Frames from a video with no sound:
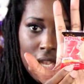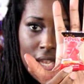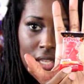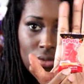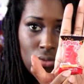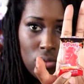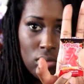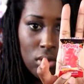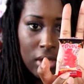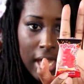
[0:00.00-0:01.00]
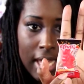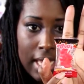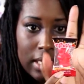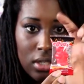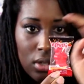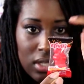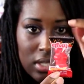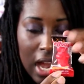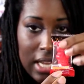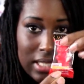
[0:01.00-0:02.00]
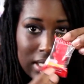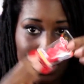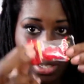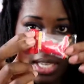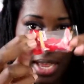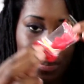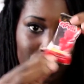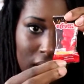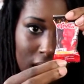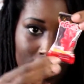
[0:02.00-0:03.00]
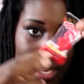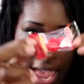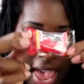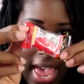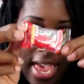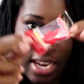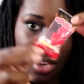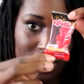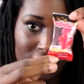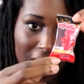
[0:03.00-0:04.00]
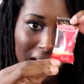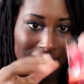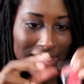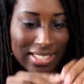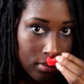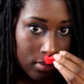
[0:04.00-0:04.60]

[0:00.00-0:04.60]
It's look at it. It looks nice, does it? Yeah, it looks nice.